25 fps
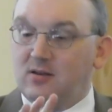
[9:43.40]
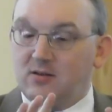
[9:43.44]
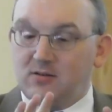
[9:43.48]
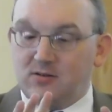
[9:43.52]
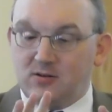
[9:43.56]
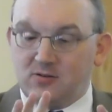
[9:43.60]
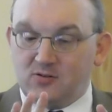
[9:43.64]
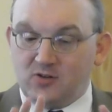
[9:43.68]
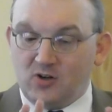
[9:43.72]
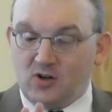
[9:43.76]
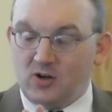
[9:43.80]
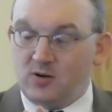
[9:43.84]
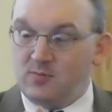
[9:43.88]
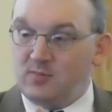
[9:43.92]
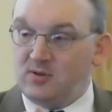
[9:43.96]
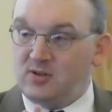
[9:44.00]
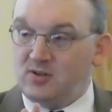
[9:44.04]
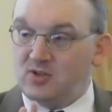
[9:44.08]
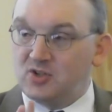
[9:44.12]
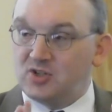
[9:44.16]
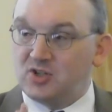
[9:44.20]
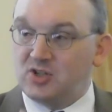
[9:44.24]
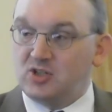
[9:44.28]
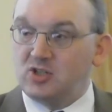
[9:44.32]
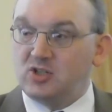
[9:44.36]
determine
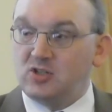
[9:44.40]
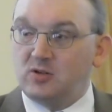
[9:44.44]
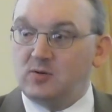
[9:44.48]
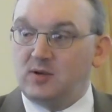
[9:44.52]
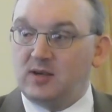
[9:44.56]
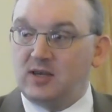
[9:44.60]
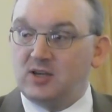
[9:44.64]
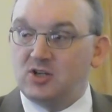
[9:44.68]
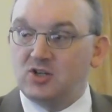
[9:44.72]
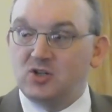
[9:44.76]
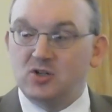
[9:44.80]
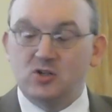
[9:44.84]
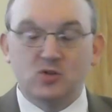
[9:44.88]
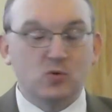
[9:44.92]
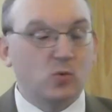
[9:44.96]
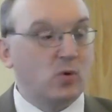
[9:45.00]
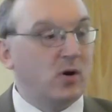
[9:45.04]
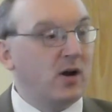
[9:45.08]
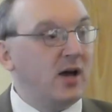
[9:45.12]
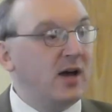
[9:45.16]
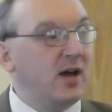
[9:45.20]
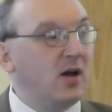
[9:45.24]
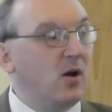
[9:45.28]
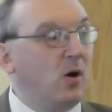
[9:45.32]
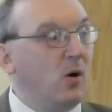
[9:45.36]
situations where
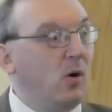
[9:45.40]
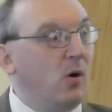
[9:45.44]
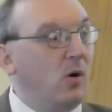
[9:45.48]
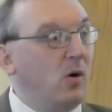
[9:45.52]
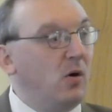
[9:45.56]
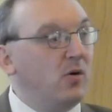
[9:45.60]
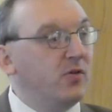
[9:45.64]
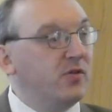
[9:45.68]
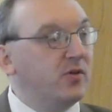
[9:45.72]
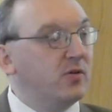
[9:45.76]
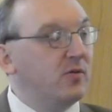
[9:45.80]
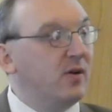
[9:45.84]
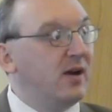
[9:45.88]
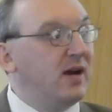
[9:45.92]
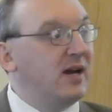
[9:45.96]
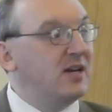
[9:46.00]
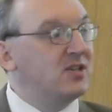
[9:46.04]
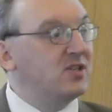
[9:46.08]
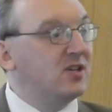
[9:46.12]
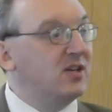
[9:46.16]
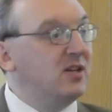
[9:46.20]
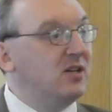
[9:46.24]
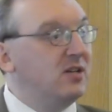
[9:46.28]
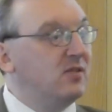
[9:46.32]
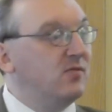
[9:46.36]
I authorize
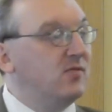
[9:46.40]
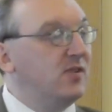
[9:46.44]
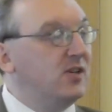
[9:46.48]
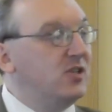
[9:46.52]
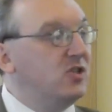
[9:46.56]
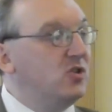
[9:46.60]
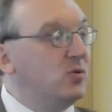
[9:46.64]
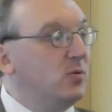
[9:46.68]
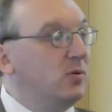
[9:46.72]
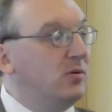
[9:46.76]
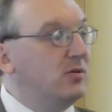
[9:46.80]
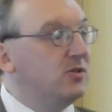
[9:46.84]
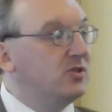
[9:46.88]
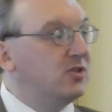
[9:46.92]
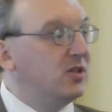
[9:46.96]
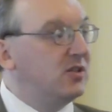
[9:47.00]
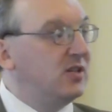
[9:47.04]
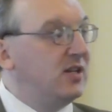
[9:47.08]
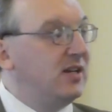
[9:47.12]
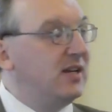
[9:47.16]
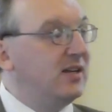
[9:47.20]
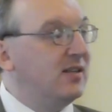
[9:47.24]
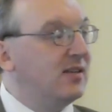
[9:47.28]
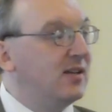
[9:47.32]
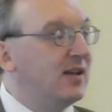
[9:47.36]
individuals to
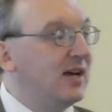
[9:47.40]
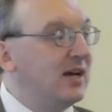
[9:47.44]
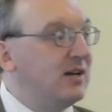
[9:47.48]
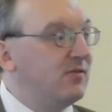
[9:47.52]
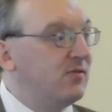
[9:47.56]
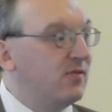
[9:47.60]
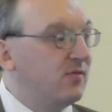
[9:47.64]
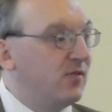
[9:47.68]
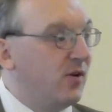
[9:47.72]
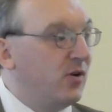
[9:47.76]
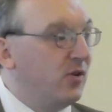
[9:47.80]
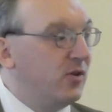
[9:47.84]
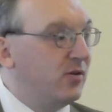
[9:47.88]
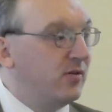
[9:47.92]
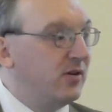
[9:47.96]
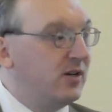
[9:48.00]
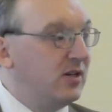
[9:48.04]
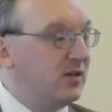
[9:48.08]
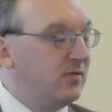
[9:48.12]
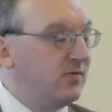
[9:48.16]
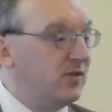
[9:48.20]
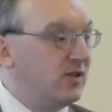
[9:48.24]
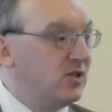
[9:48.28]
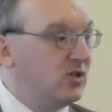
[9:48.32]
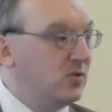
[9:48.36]
take the life of other
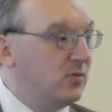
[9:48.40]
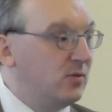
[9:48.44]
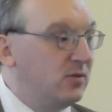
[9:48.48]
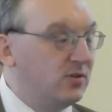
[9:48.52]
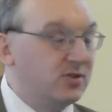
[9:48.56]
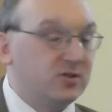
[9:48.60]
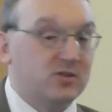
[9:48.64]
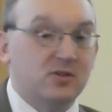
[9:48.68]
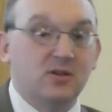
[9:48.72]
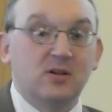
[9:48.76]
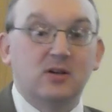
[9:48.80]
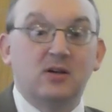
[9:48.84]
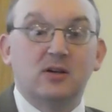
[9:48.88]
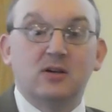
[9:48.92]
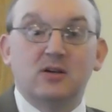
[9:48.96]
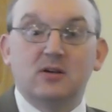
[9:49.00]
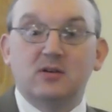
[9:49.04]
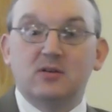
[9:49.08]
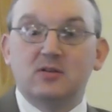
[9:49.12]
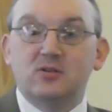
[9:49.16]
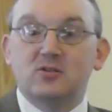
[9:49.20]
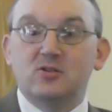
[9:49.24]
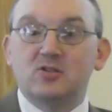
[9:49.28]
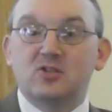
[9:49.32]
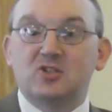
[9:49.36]
individuals,
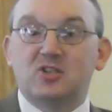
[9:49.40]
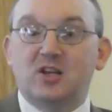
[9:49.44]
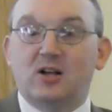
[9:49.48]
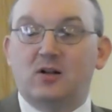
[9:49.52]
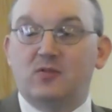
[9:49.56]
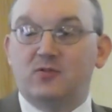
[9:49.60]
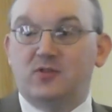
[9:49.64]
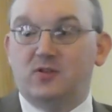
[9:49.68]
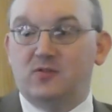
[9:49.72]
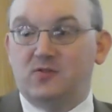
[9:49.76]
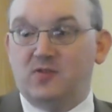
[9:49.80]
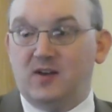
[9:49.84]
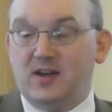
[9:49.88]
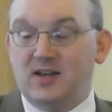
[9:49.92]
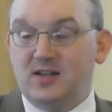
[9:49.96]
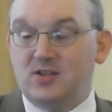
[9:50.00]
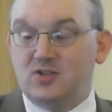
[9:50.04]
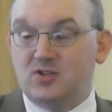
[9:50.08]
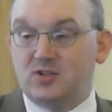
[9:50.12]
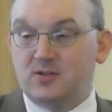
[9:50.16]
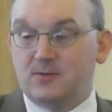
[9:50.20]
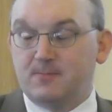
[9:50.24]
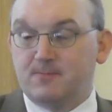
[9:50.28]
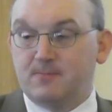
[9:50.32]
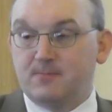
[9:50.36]
self
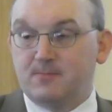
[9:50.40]
defense,